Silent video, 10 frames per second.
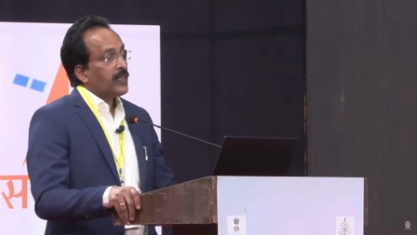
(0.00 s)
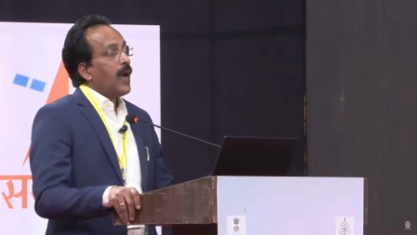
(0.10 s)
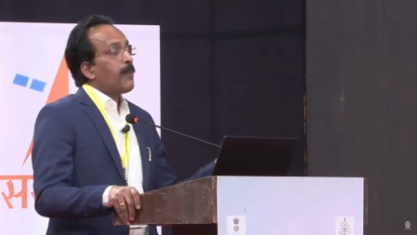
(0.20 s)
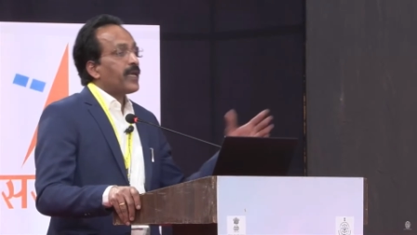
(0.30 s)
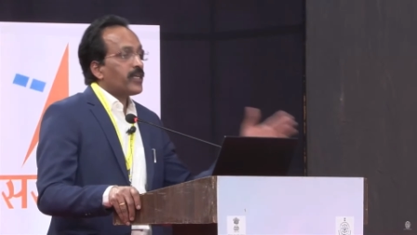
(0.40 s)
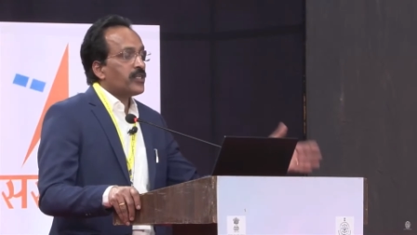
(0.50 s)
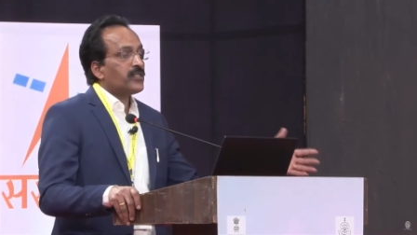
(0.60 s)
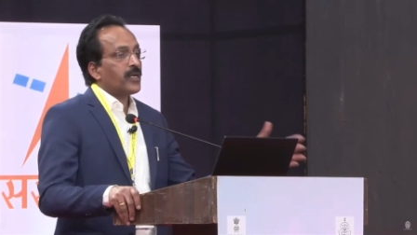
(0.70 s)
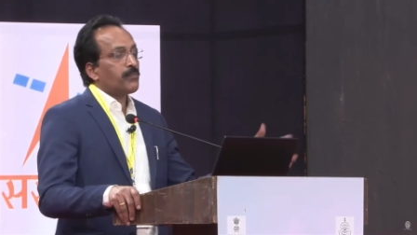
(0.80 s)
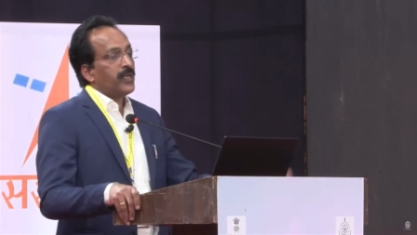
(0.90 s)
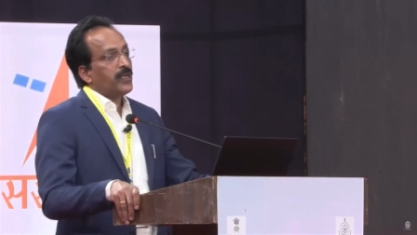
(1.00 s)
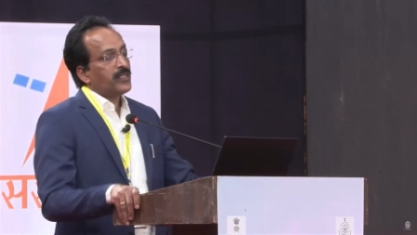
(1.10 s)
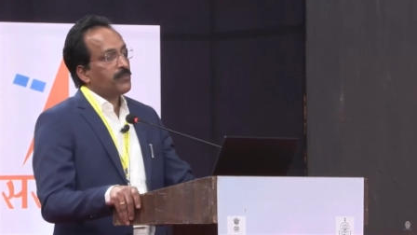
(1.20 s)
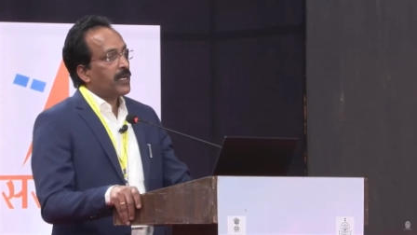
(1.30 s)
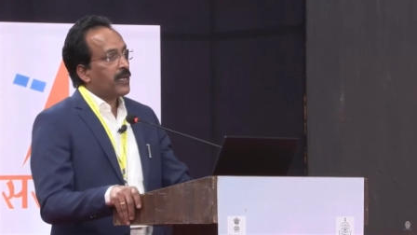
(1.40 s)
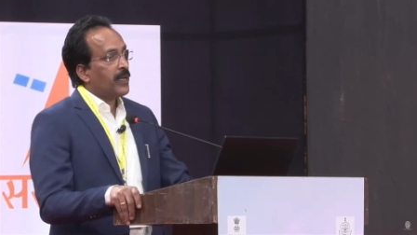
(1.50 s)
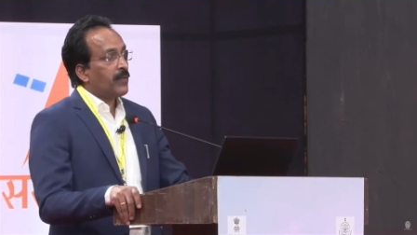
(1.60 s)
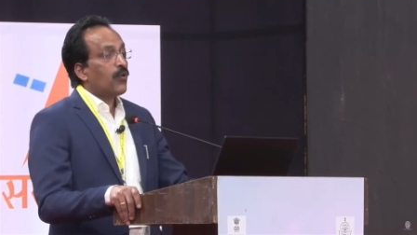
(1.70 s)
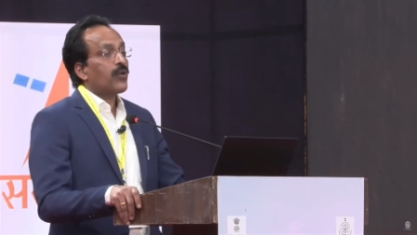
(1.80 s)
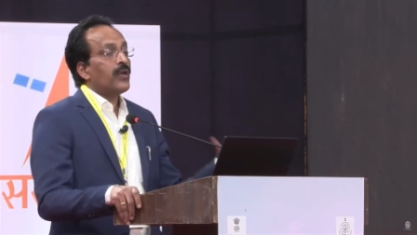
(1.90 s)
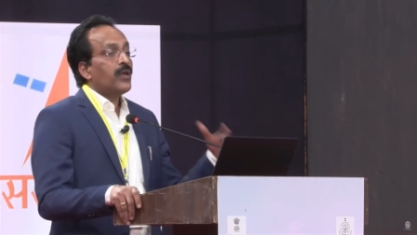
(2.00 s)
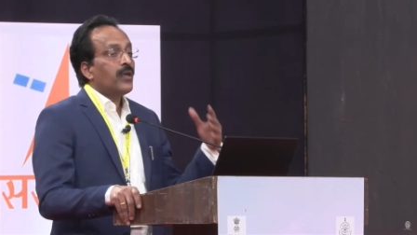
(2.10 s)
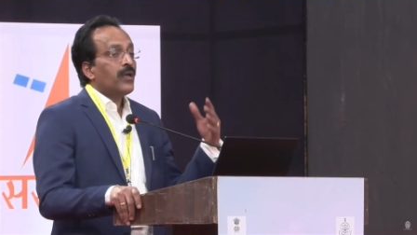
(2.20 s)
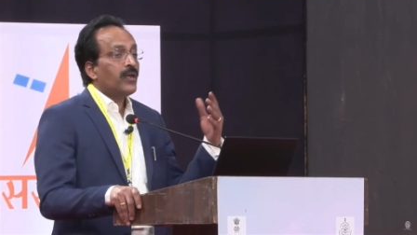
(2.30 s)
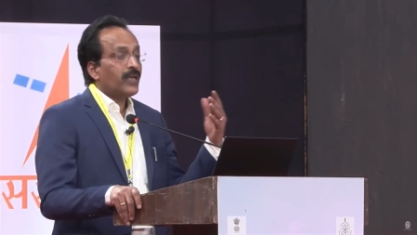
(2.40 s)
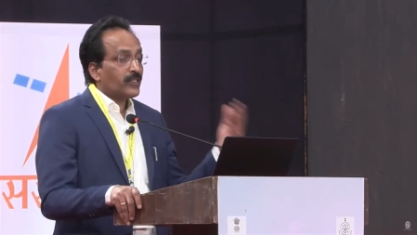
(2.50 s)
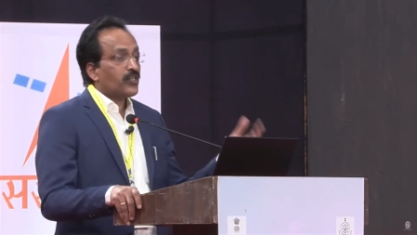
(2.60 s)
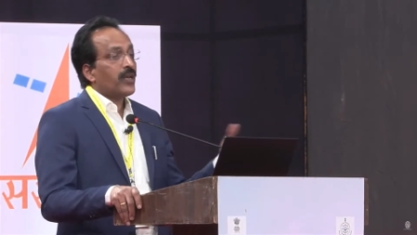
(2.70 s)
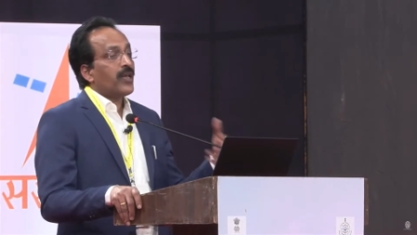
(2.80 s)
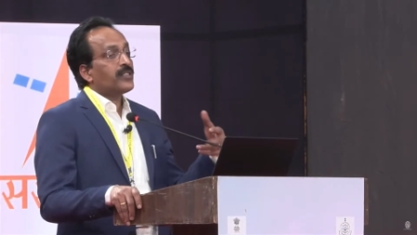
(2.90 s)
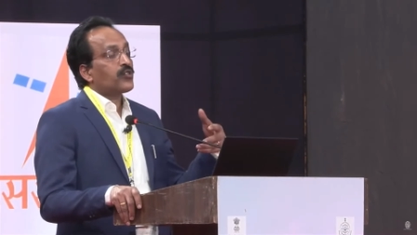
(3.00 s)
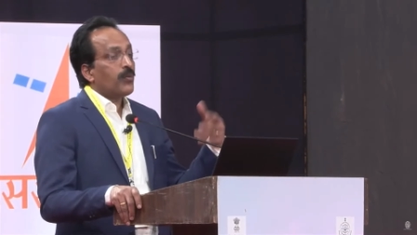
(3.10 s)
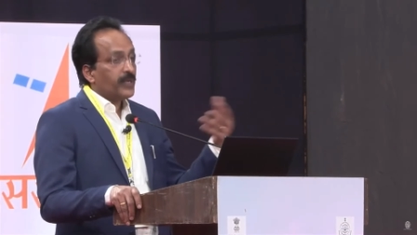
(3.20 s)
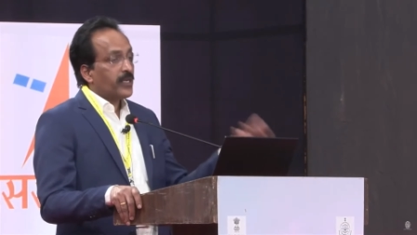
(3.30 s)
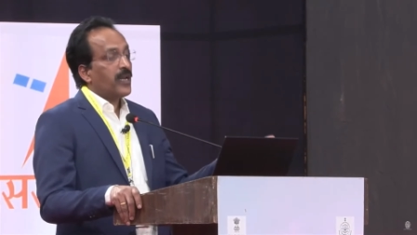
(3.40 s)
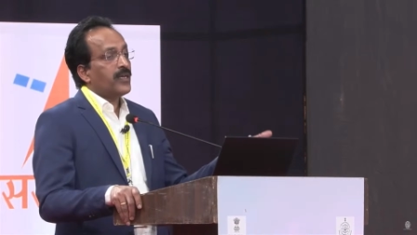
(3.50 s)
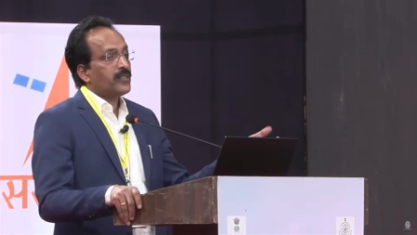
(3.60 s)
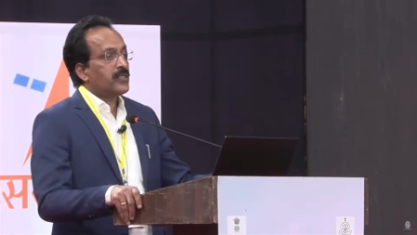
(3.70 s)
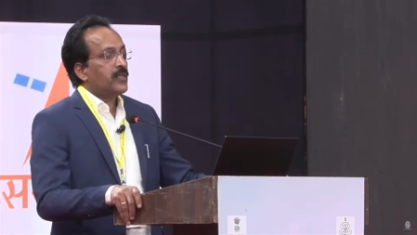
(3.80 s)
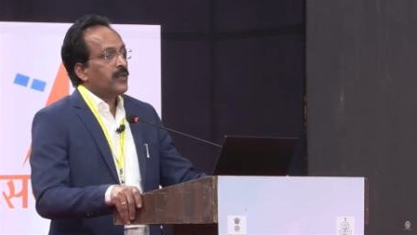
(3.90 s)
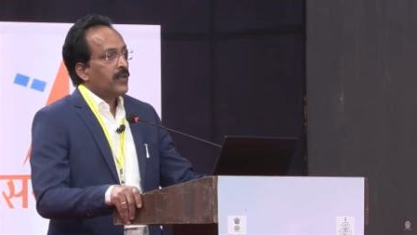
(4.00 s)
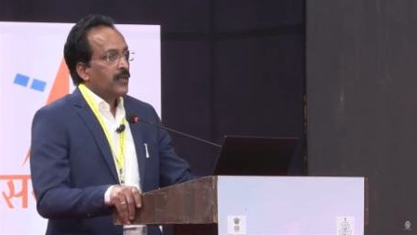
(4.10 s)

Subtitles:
The application segment is becoming more industrialized, commercialized.